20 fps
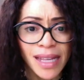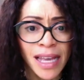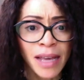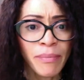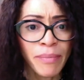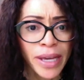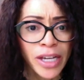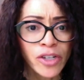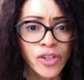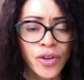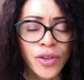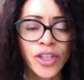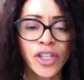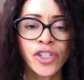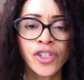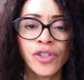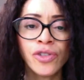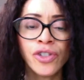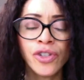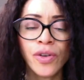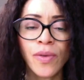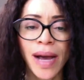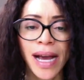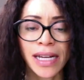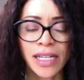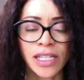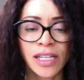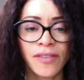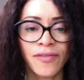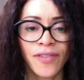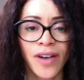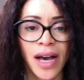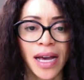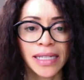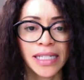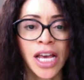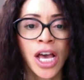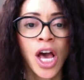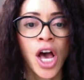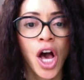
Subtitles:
and make sure that you do actually find